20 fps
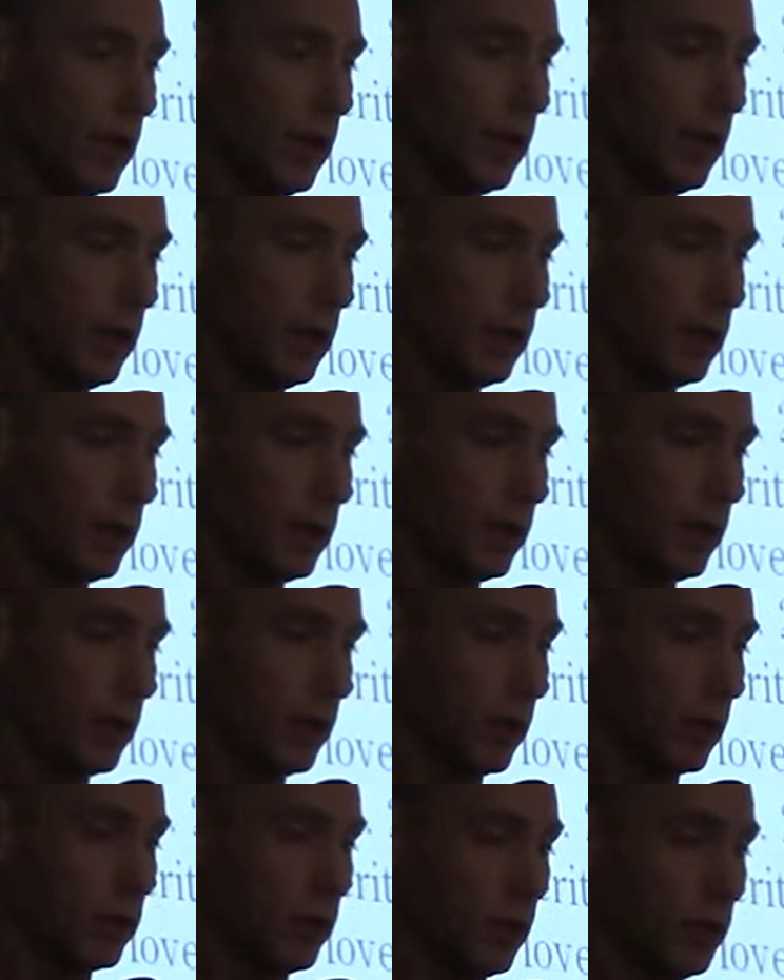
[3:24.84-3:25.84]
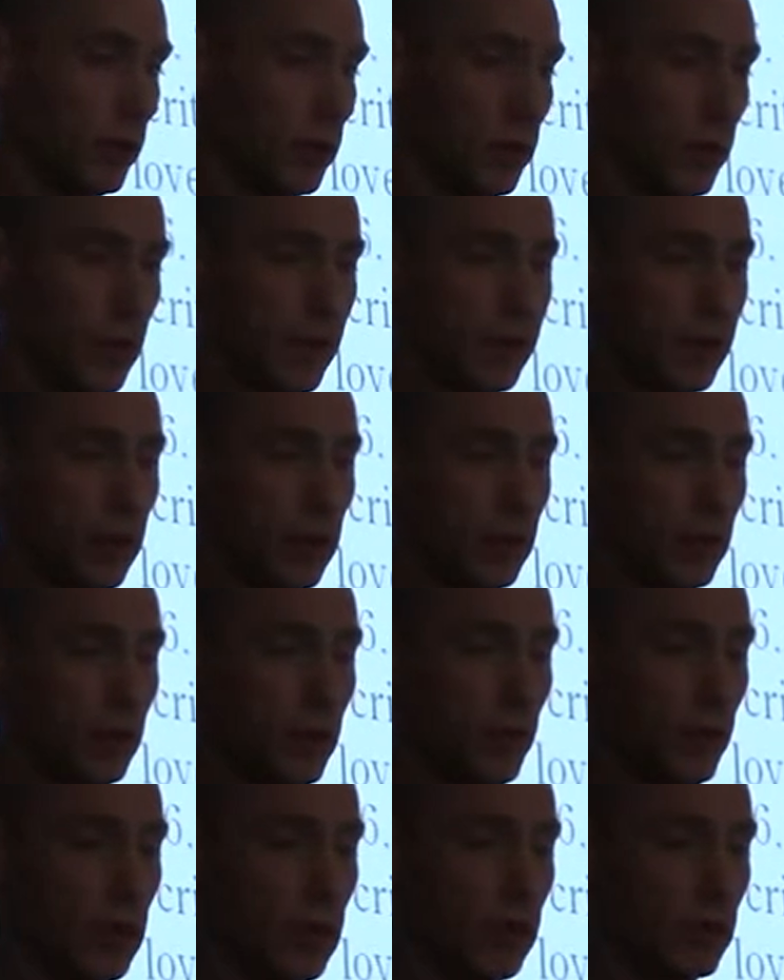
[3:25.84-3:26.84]
And then on October 26,
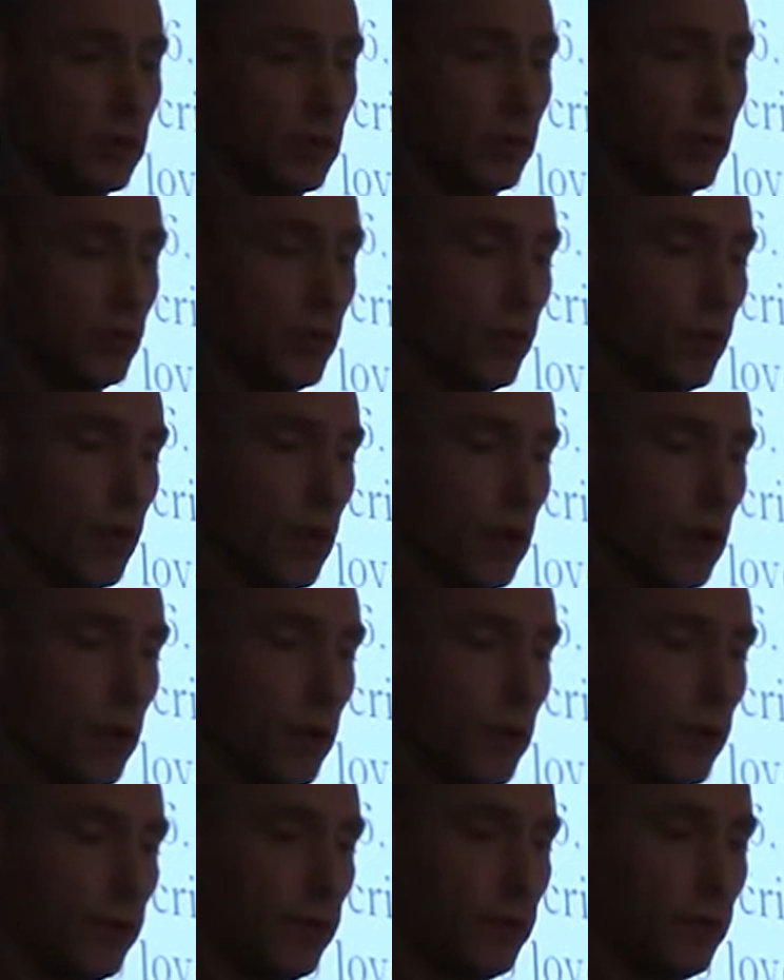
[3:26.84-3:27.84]
2012,